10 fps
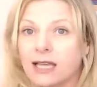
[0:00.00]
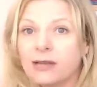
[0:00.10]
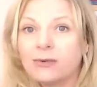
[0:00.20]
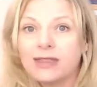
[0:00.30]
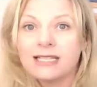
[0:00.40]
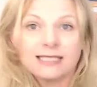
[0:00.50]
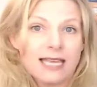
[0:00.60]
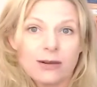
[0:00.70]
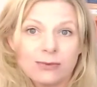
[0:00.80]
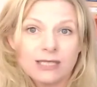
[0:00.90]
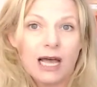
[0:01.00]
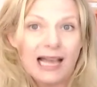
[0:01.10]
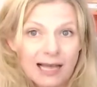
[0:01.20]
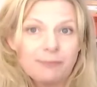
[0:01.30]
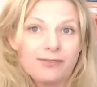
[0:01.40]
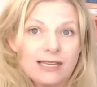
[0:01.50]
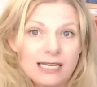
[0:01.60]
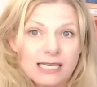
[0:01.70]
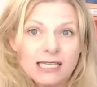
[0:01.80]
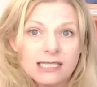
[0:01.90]
on when they say it was
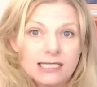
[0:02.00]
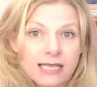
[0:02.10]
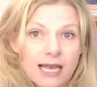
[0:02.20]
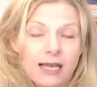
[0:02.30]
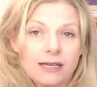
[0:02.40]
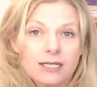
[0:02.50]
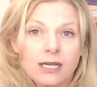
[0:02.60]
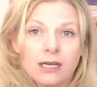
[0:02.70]
obvious that